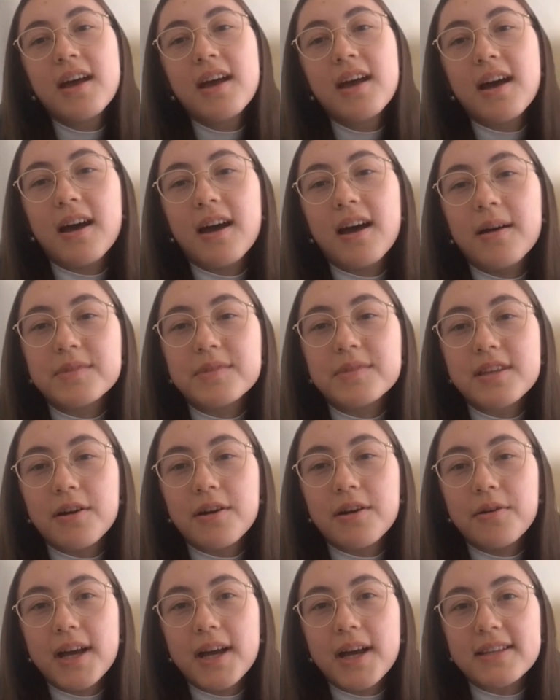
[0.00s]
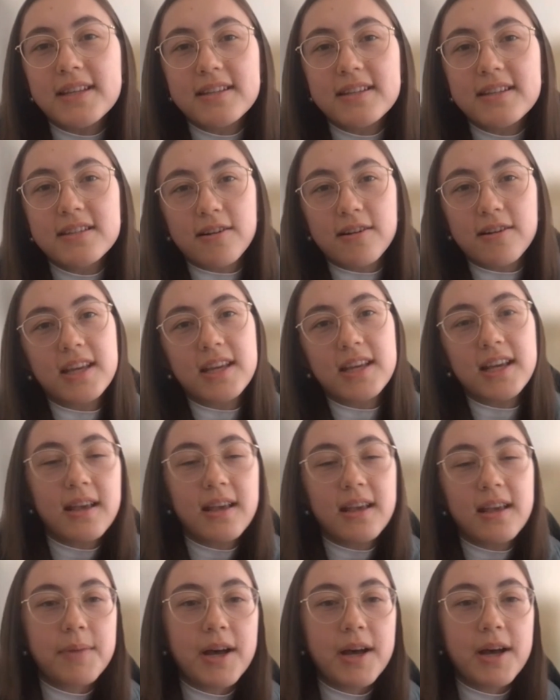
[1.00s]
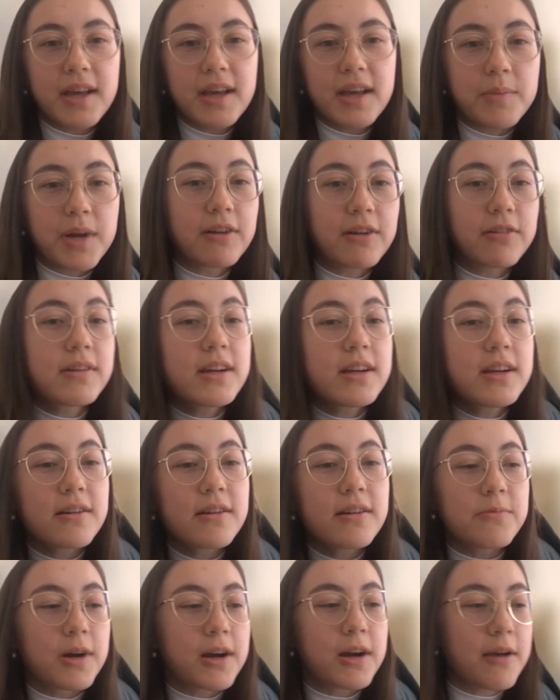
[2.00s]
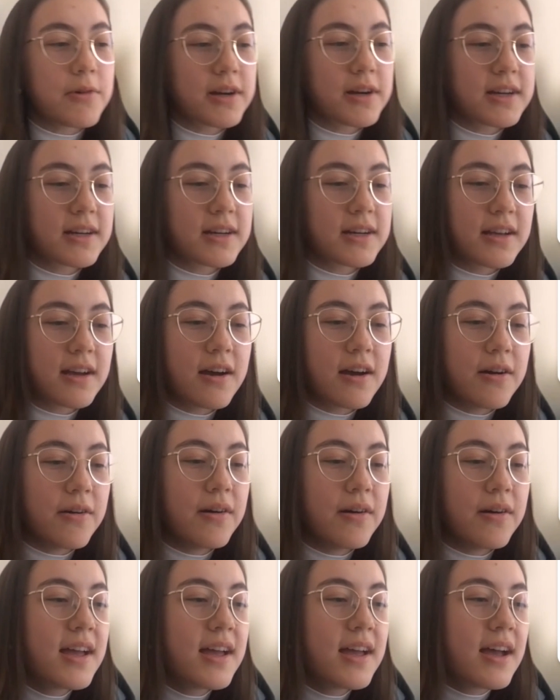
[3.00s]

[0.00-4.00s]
Um, so as I started thinking about like my career and where I wanted to go,